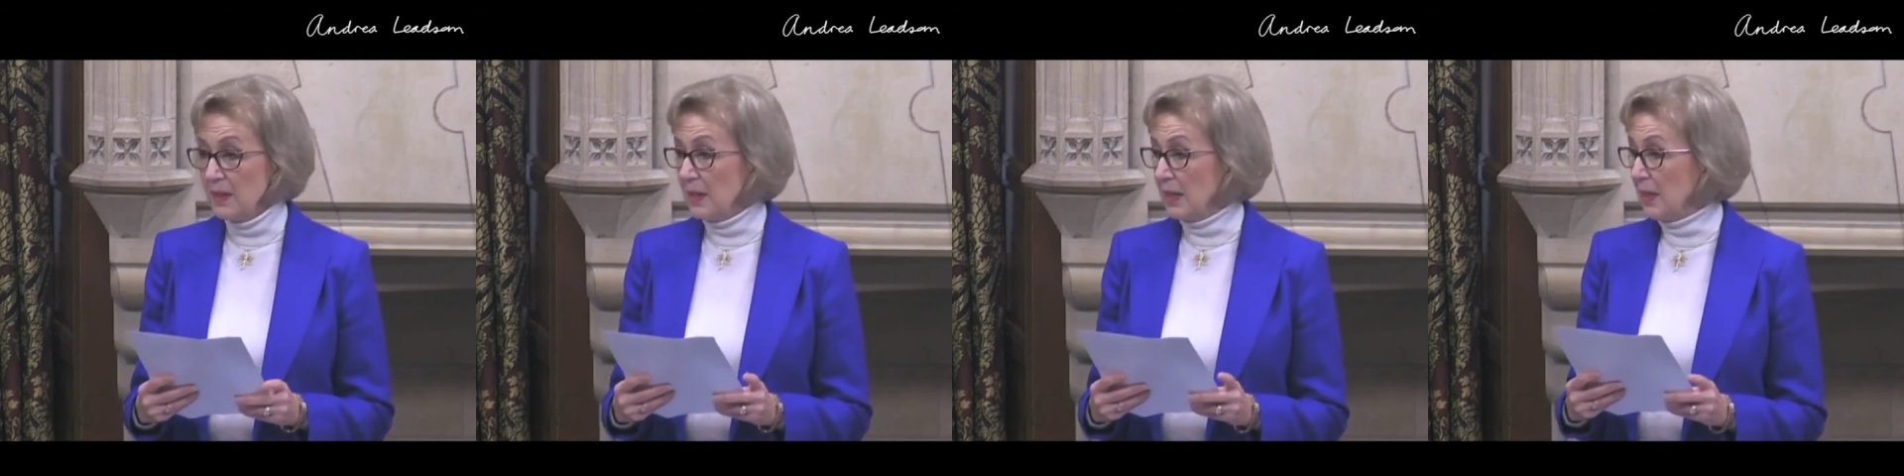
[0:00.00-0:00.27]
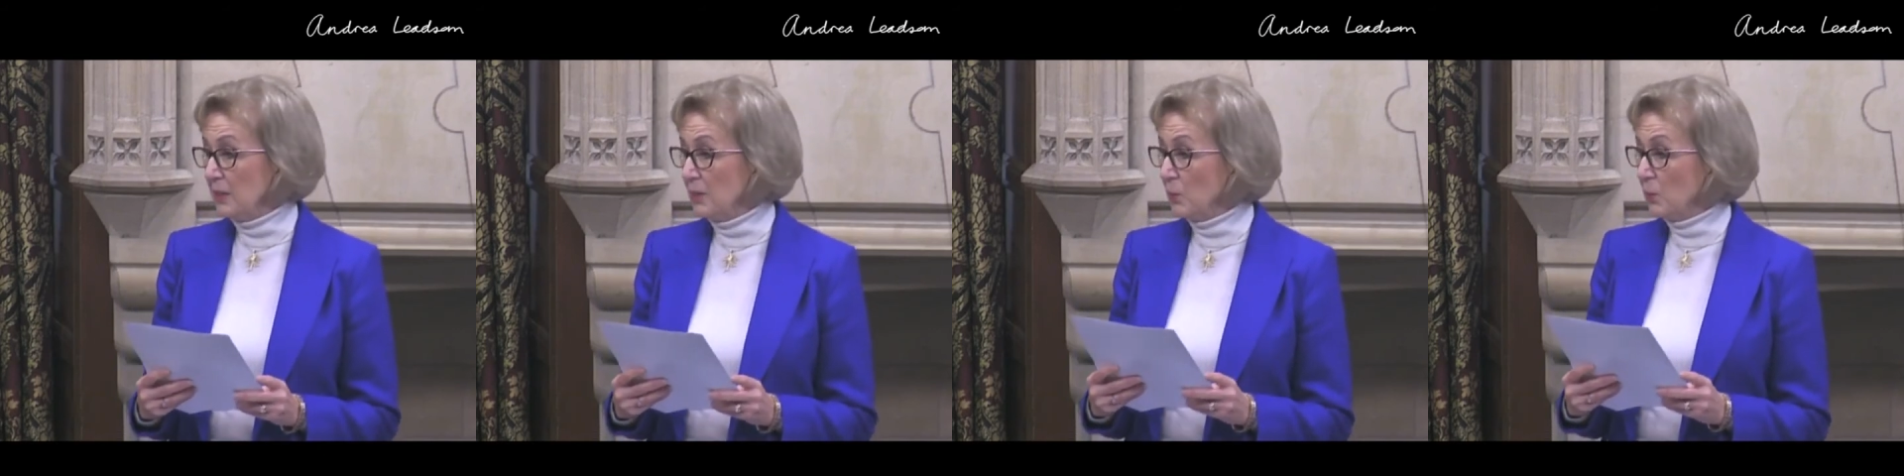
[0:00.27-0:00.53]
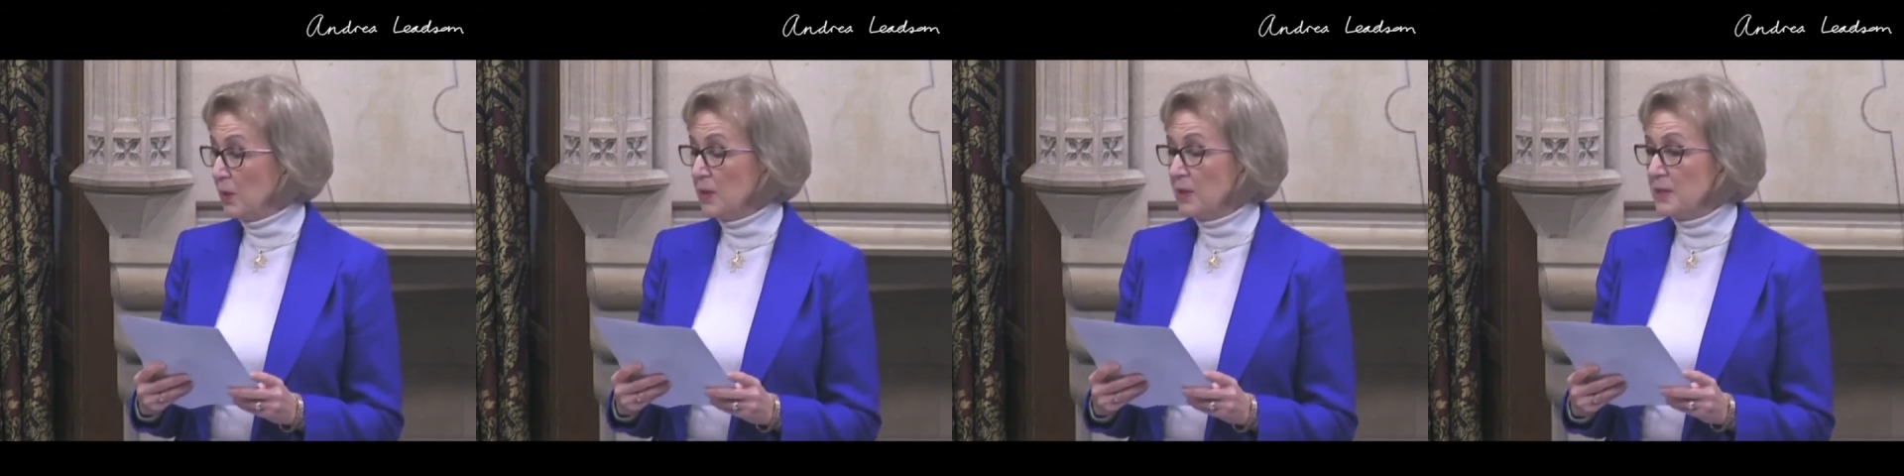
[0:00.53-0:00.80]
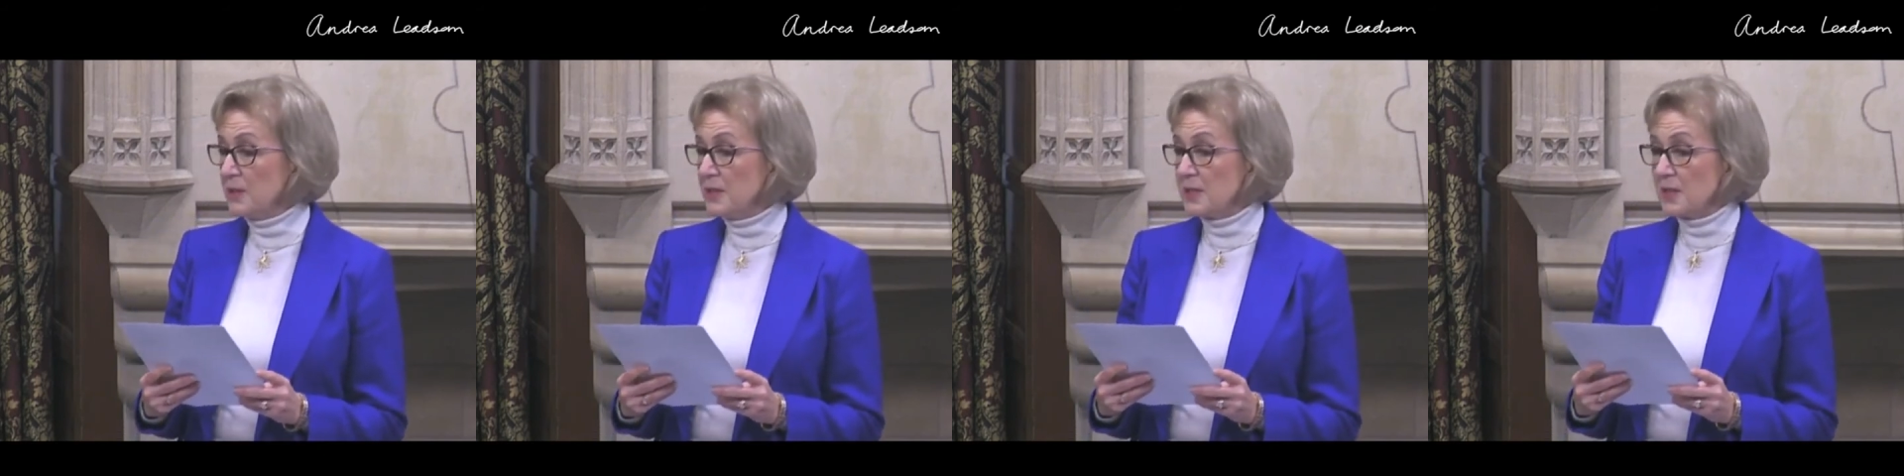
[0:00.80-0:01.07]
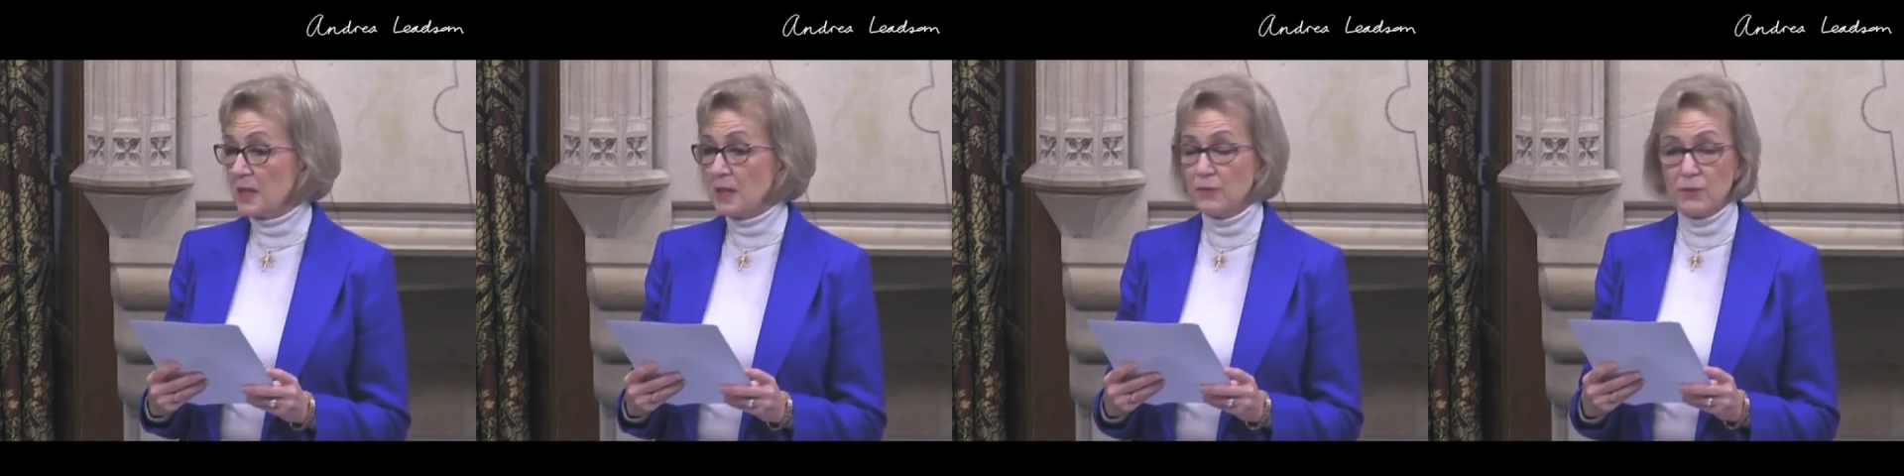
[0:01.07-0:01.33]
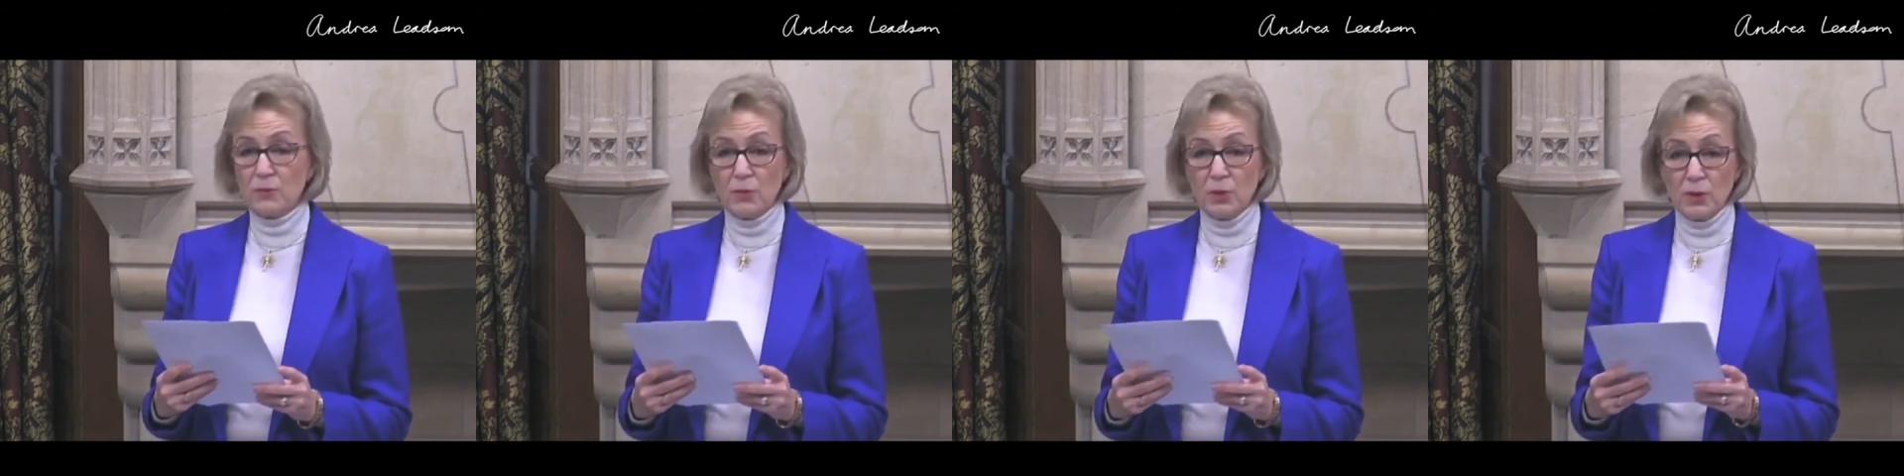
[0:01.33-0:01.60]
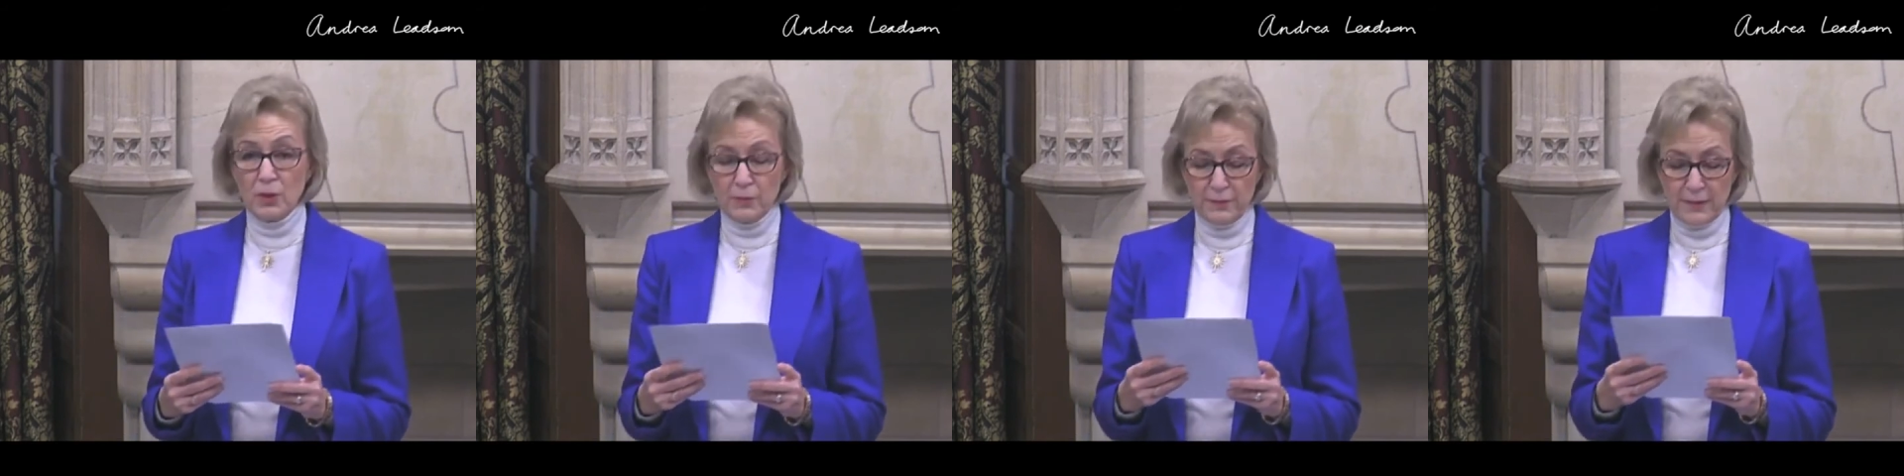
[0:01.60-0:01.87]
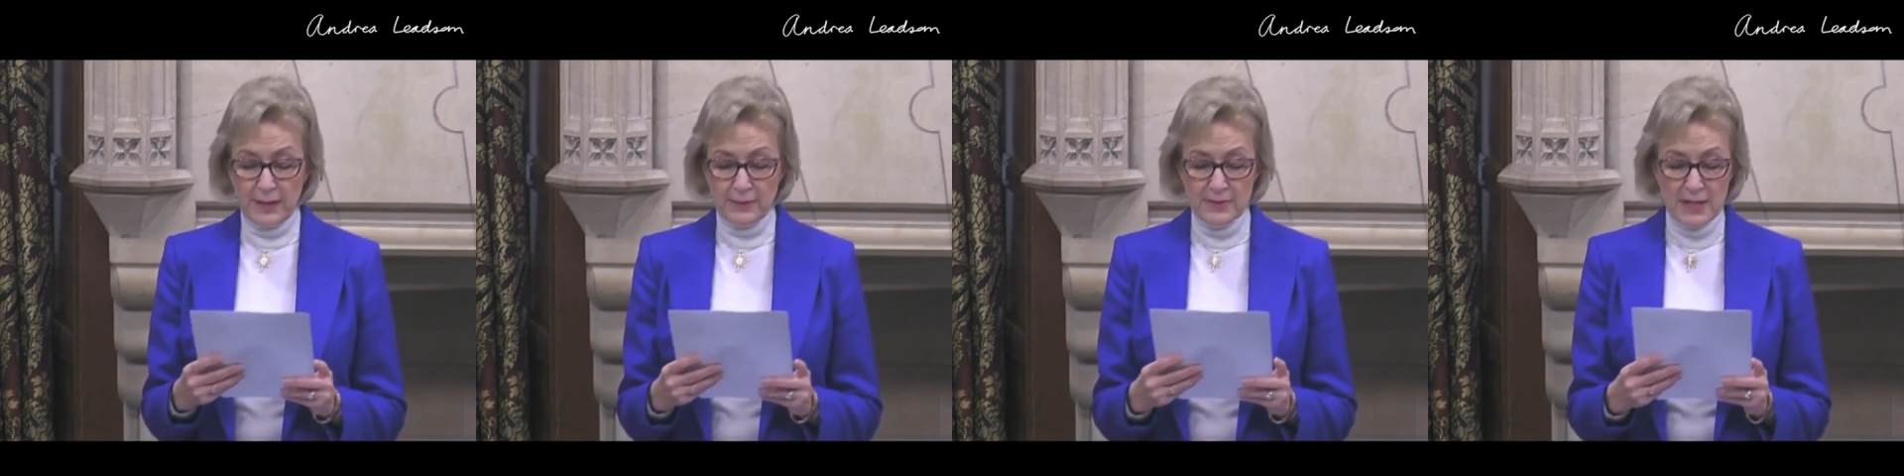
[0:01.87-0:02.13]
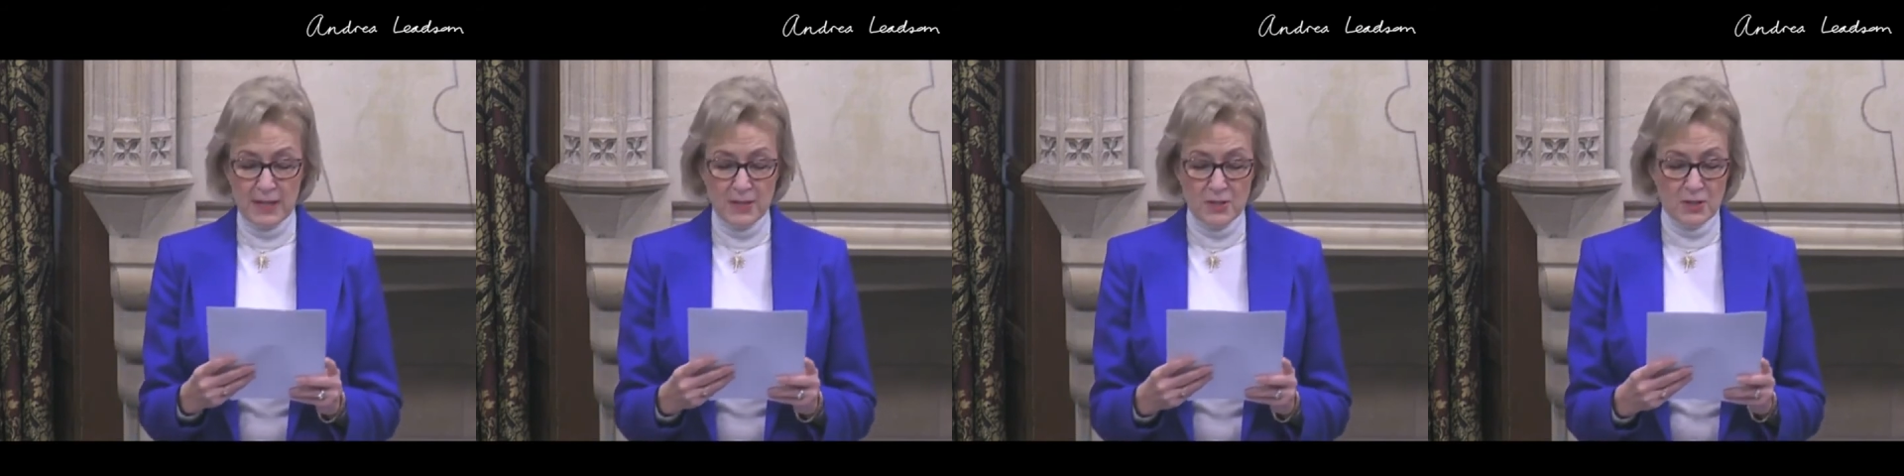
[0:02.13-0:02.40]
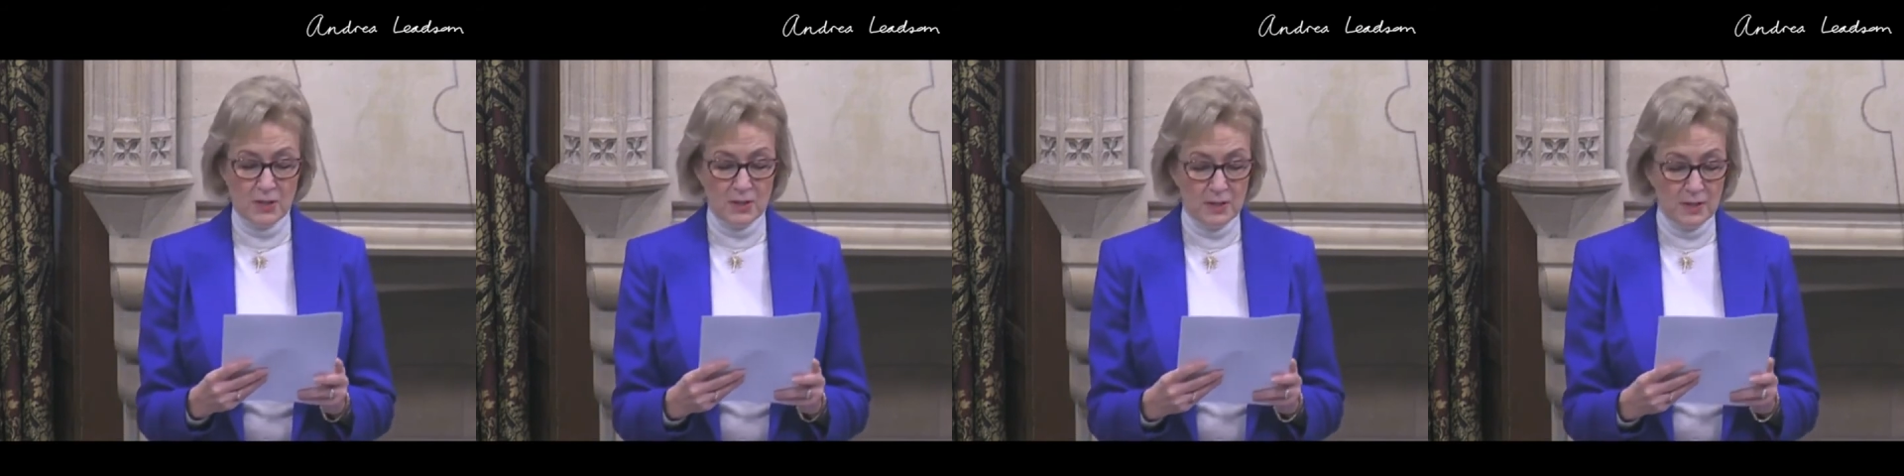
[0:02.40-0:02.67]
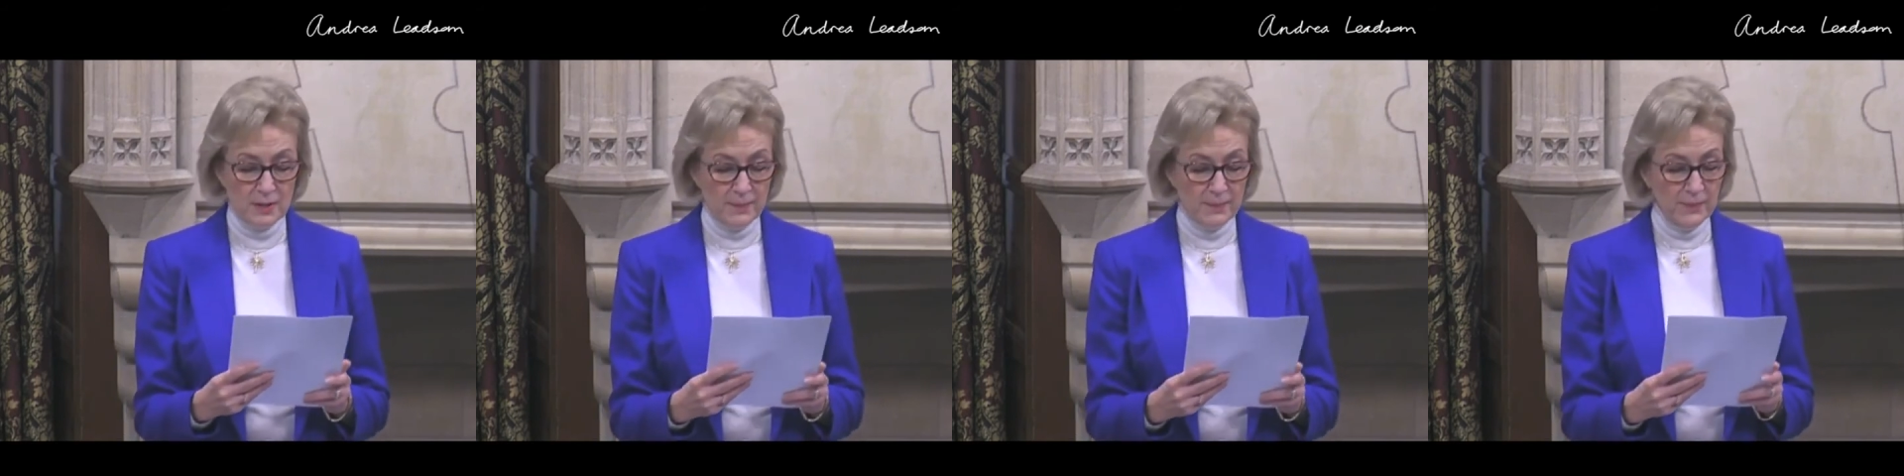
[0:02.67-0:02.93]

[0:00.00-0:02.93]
In the words of the Royal Foundation,